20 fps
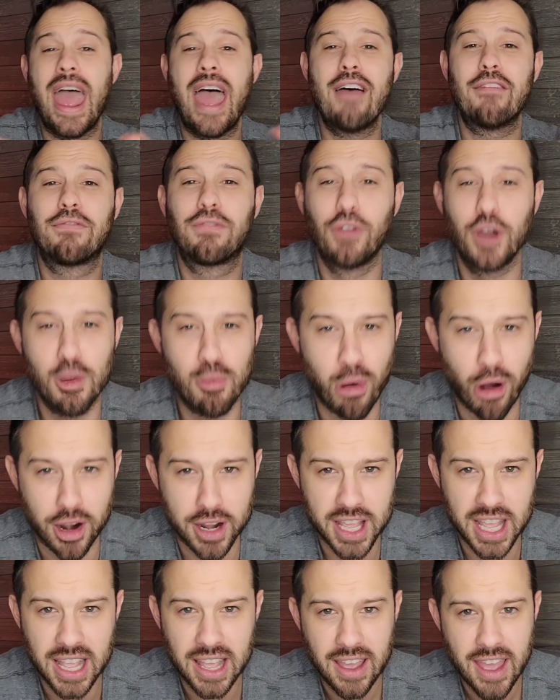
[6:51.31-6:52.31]

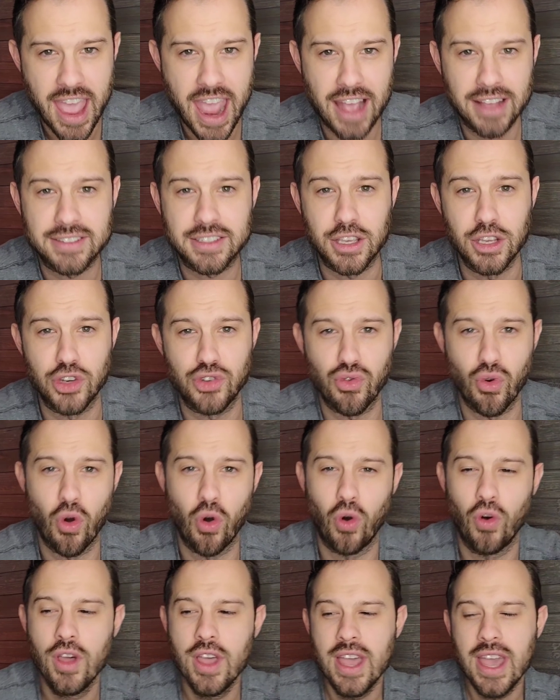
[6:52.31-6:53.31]
everybody has
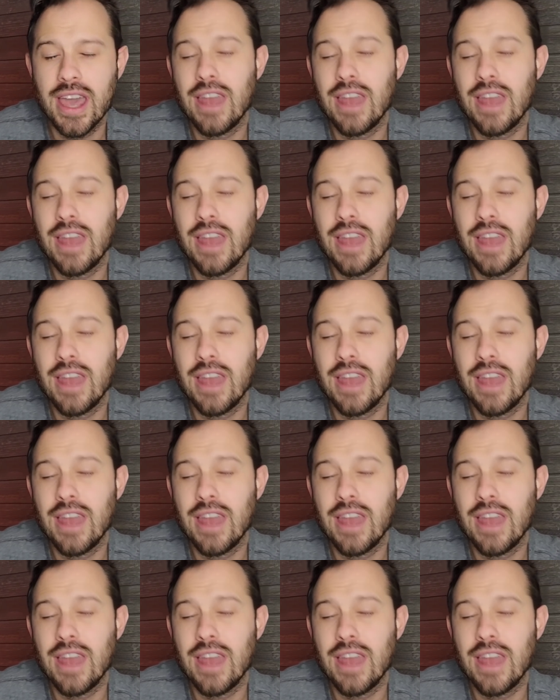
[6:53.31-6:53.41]
control.